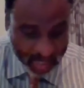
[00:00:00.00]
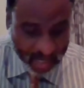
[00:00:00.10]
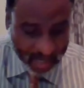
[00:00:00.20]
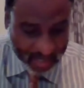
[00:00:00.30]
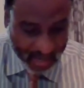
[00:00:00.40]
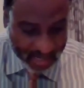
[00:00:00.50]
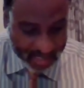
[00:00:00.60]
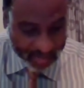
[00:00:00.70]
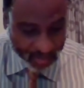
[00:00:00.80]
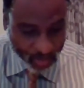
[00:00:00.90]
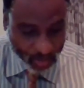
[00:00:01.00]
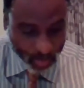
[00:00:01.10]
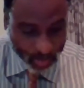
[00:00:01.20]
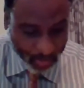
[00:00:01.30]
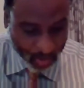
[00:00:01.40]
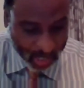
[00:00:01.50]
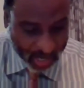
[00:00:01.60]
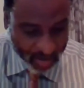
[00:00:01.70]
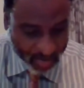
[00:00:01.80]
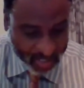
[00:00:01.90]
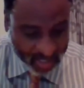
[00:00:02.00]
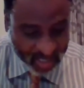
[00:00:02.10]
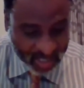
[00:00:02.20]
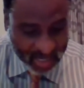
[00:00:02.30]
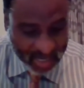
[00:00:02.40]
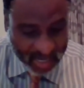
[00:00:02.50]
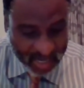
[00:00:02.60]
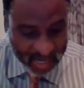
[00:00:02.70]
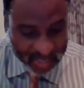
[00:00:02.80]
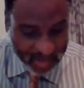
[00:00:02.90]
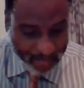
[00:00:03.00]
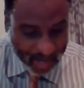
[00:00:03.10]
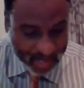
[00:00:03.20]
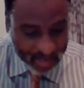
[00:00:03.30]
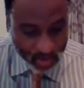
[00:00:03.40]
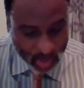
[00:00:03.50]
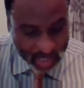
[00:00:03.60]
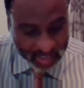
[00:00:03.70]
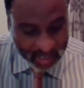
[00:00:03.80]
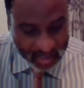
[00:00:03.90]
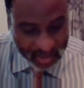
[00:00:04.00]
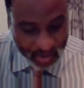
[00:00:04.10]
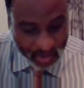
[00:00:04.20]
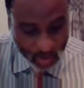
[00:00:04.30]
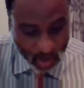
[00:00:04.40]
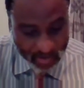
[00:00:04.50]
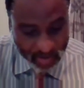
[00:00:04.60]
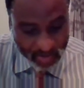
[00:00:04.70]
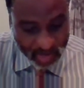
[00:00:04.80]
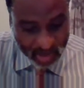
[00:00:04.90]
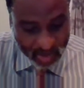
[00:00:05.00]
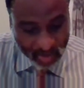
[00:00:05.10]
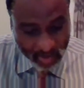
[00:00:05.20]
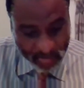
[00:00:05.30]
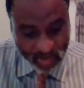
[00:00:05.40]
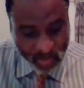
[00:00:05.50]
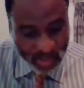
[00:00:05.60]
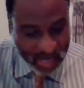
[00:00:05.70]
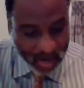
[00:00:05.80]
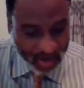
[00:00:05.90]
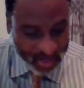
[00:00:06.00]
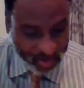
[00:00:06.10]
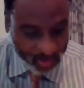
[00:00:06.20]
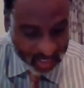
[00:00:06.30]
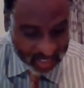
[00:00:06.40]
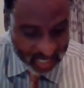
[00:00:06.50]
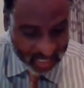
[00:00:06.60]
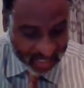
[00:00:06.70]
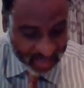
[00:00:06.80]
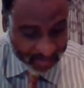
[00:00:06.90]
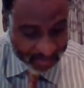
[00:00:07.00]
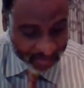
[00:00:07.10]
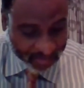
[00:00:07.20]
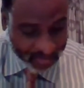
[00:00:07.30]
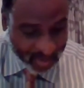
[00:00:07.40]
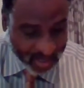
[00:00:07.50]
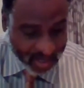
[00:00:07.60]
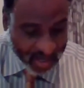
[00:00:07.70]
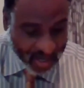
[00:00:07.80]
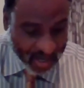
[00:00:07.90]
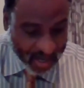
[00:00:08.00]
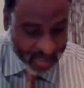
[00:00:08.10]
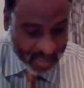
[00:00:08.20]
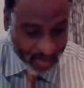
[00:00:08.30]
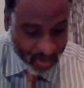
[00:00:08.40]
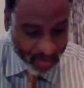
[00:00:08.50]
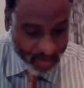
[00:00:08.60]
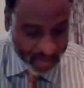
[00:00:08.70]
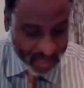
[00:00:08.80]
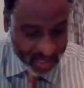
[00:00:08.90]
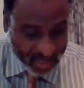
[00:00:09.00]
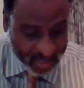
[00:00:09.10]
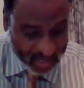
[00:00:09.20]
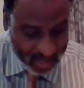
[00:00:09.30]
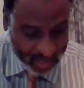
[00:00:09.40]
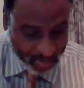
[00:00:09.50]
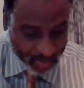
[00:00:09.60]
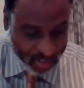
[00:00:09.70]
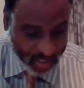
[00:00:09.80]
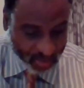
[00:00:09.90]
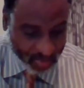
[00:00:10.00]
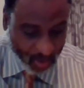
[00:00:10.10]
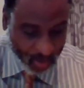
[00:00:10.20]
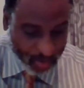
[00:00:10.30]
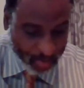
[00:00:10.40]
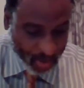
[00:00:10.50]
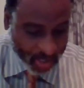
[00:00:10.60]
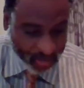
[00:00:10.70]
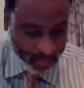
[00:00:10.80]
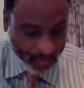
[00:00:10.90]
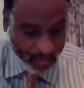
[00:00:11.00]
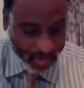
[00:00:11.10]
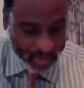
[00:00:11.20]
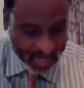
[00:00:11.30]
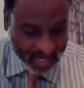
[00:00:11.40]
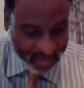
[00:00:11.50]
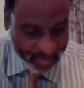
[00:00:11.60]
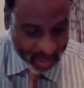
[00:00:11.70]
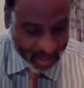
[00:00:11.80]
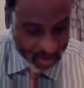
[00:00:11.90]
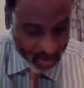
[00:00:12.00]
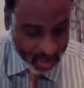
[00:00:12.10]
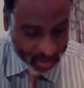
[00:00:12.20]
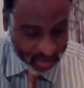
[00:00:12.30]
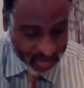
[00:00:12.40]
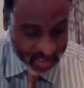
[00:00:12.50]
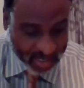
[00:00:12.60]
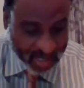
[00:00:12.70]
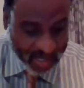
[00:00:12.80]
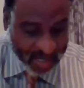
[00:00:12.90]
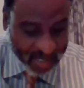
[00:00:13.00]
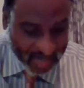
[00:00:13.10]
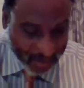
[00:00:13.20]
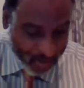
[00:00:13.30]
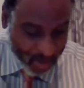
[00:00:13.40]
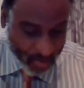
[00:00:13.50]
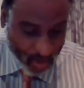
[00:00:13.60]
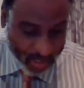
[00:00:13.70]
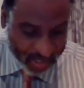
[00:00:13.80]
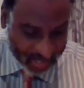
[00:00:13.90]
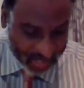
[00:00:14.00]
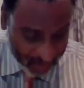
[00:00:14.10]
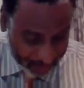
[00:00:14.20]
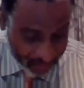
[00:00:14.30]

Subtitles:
directly to support Hydromet, and they are planning to raise an additional $100 million between now and 2030. WFP has put in a small component of $4.8 million. WMO itself